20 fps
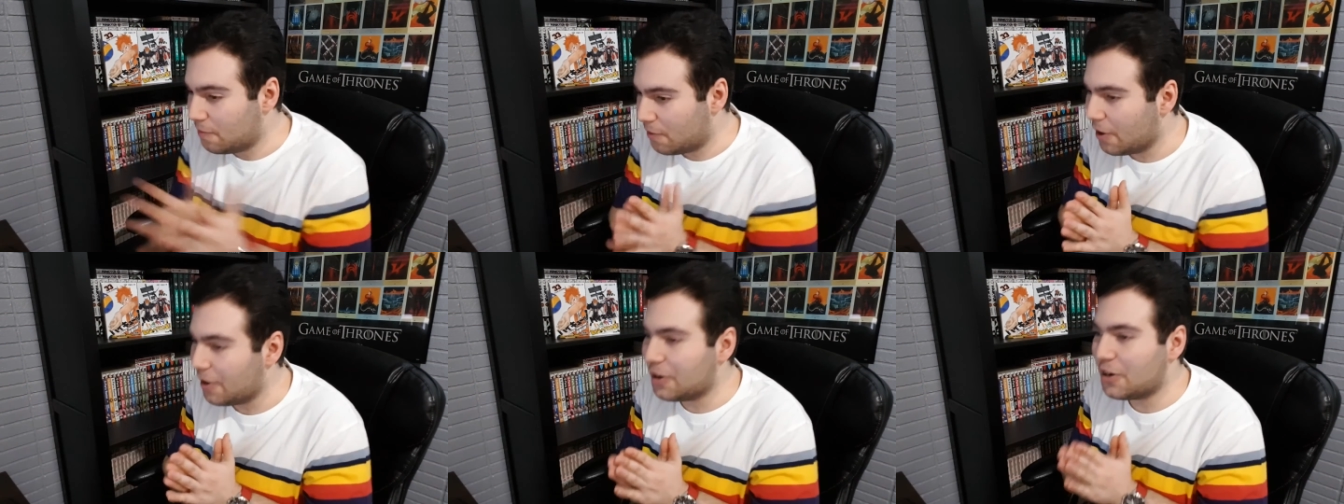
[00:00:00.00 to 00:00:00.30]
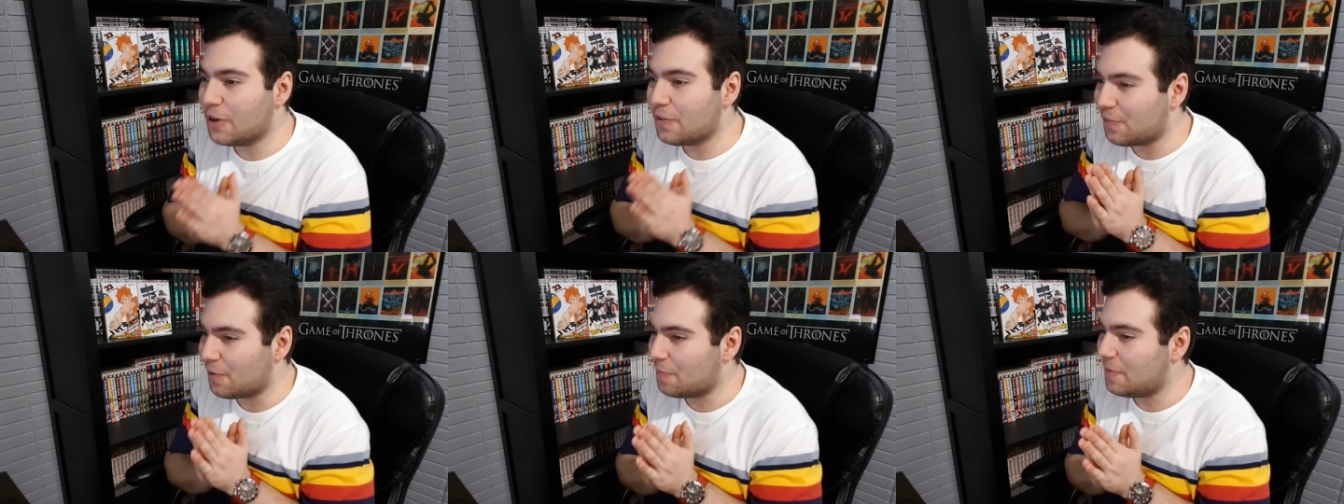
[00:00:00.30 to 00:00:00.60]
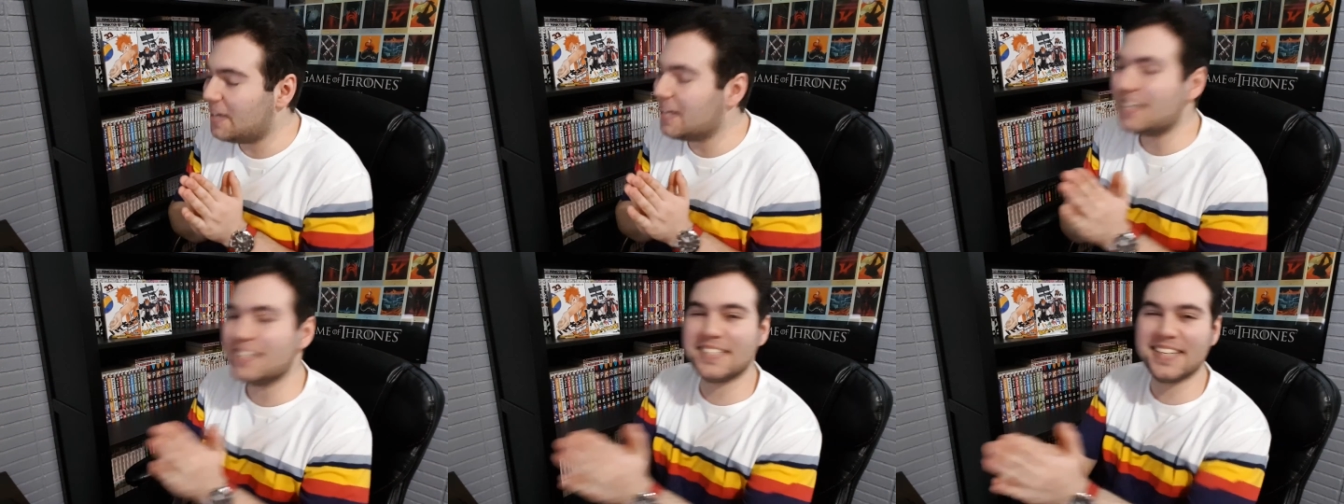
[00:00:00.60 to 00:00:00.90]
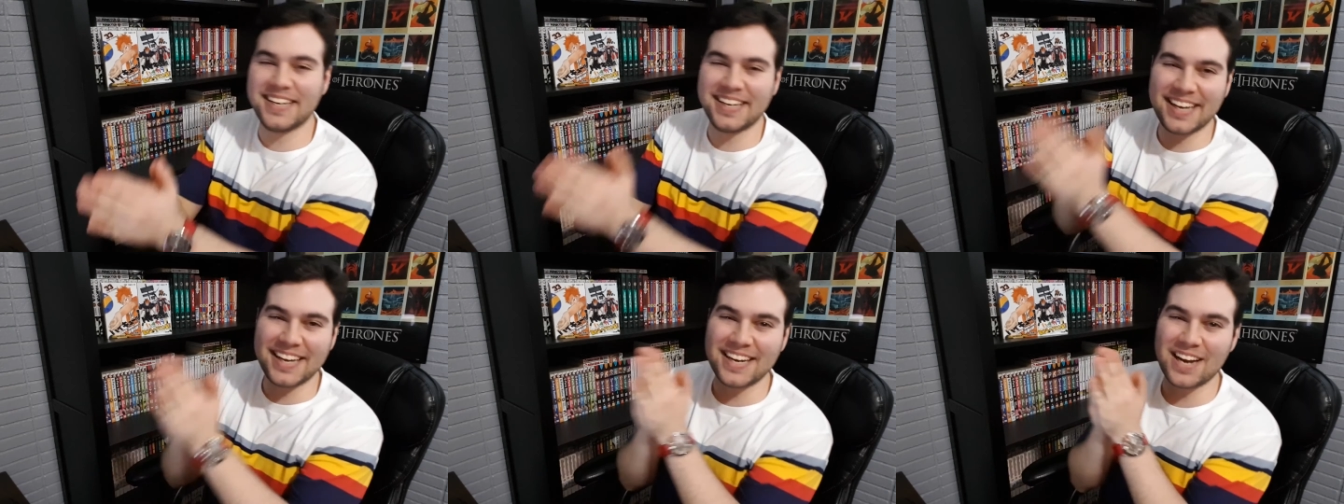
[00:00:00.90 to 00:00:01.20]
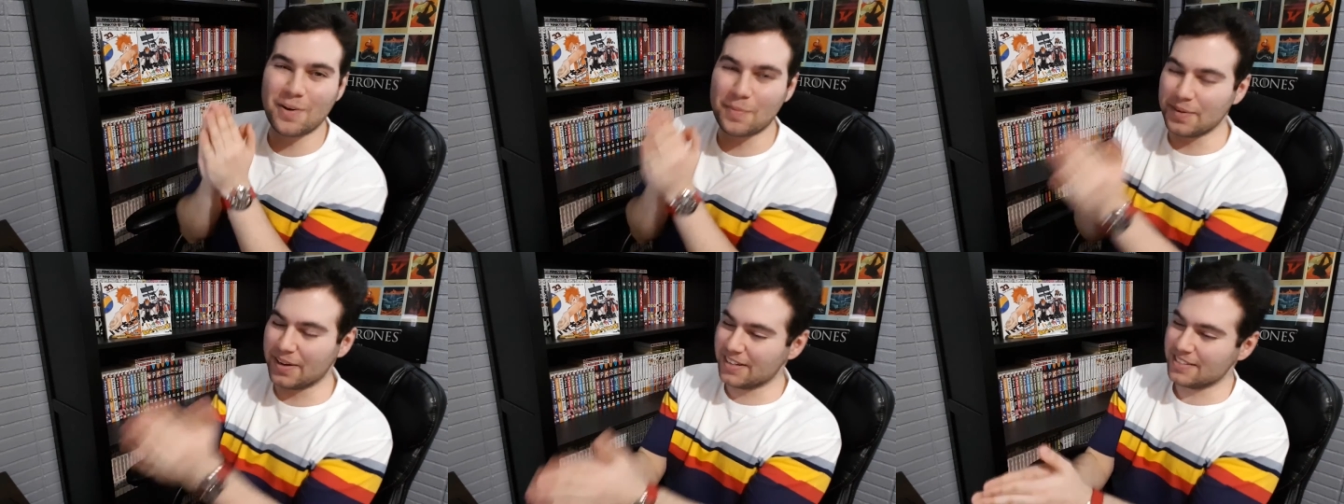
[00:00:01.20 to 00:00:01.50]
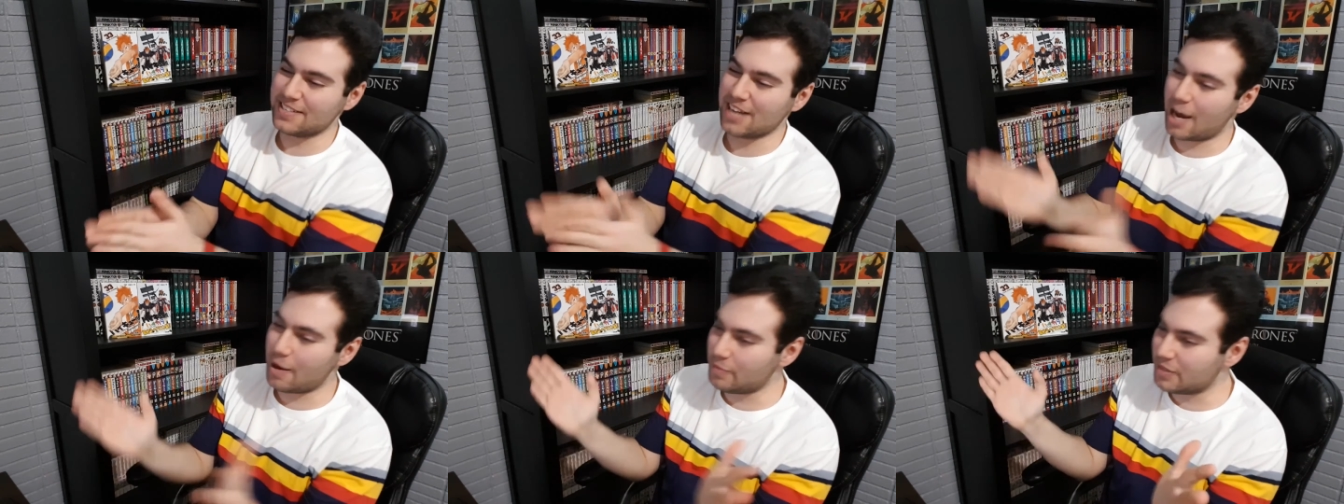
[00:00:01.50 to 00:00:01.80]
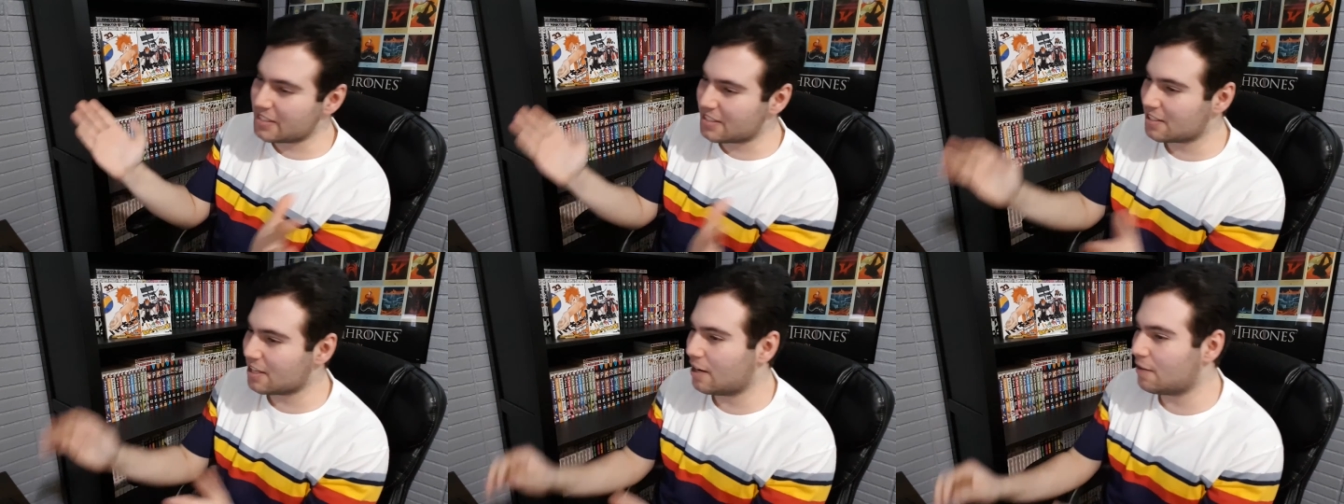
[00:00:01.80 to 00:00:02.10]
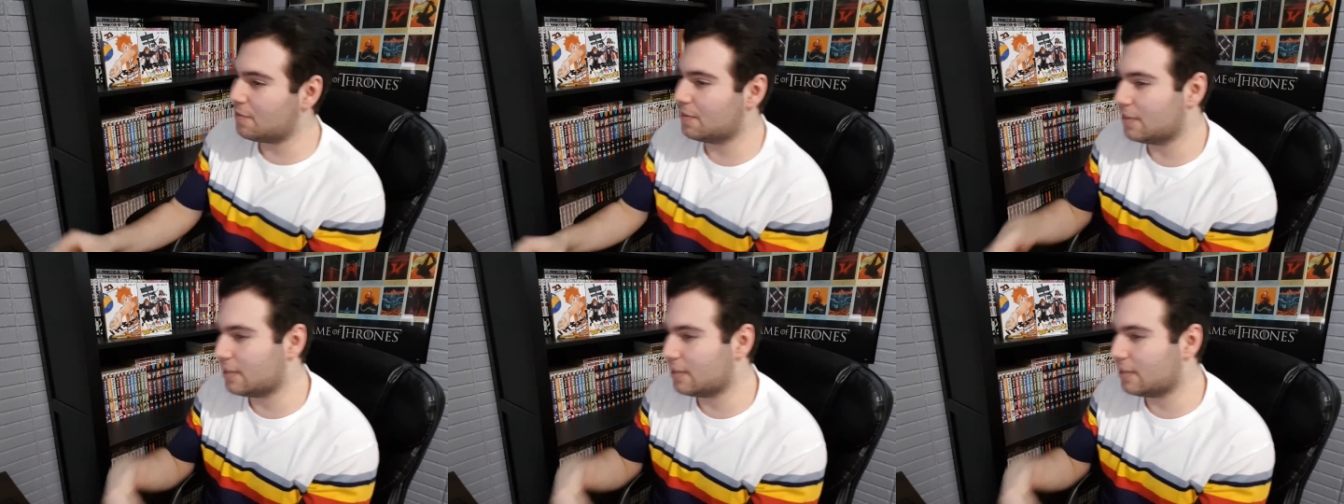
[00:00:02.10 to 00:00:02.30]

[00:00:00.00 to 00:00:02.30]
very good for me because then again, I'll be on time and stuff.